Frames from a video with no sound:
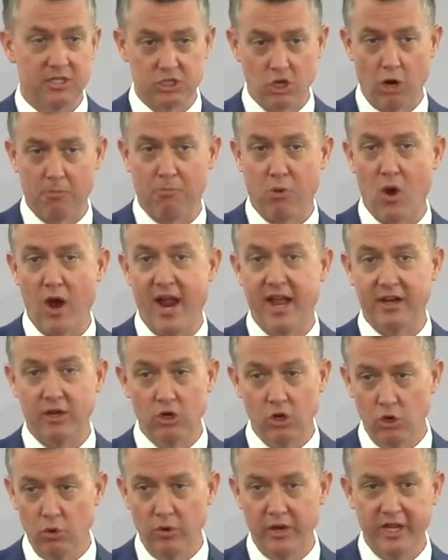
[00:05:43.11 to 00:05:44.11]
is our brand,
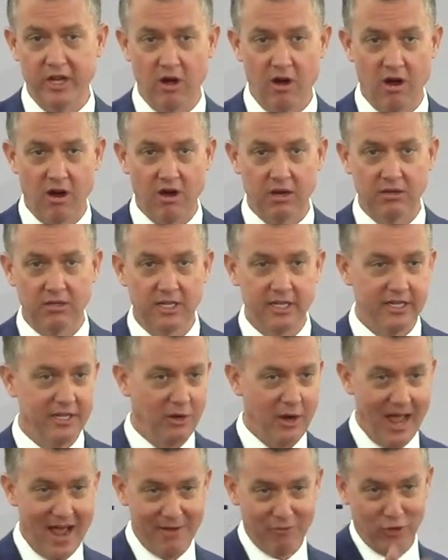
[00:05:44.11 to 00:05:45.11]
of who we are.
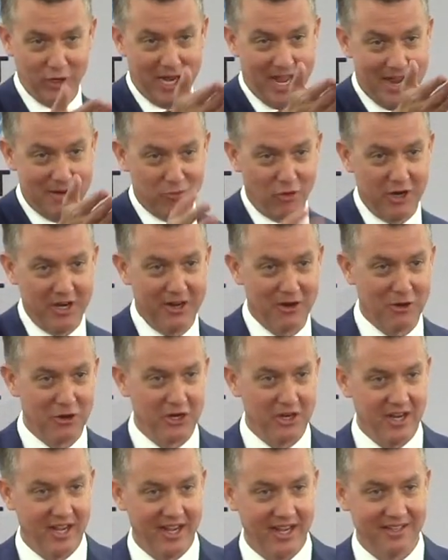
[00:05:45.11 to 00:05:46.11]
Having Avery here
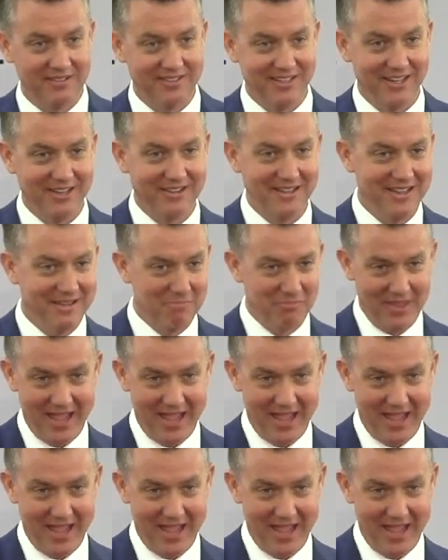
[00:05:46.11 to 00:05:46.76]
today,